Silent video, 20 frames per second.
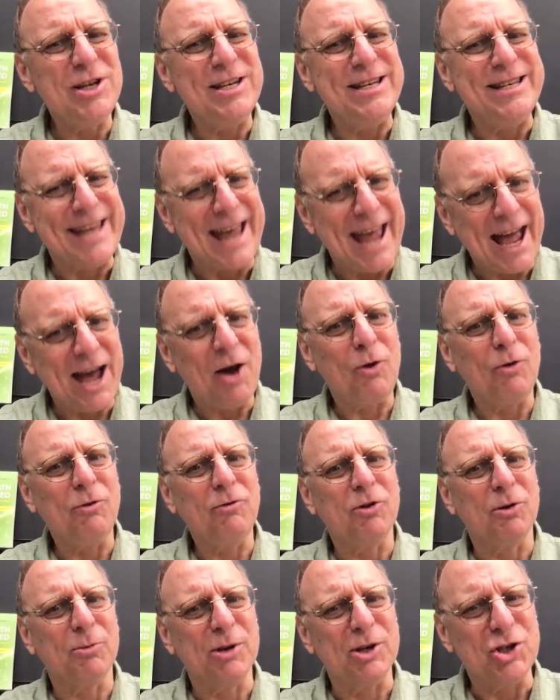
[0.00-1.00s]
down from
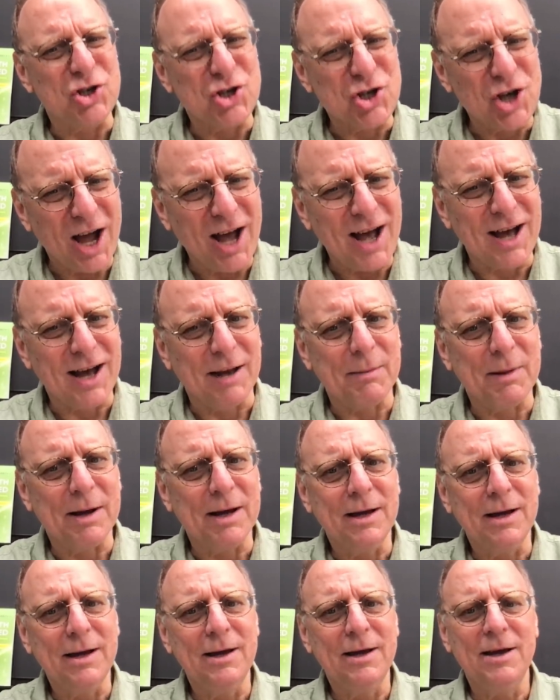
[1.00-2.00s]
a job
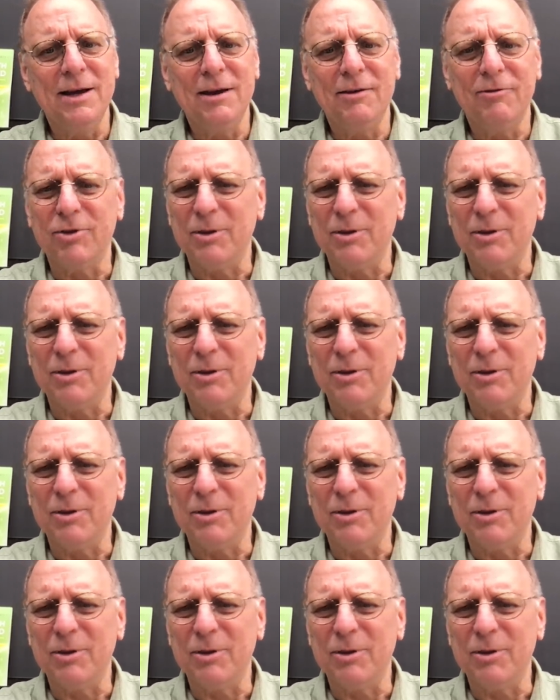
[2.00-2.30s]
from